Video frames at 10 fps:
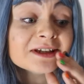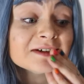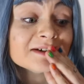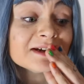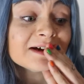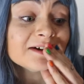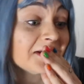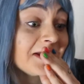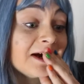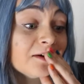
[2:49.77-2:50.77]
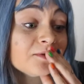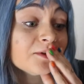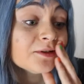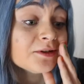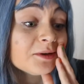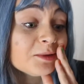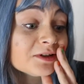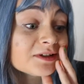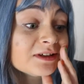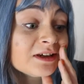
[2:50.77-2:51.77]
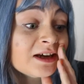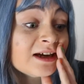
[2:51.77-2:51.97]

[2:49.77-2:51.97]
the internet. I don't care if you're anonymous.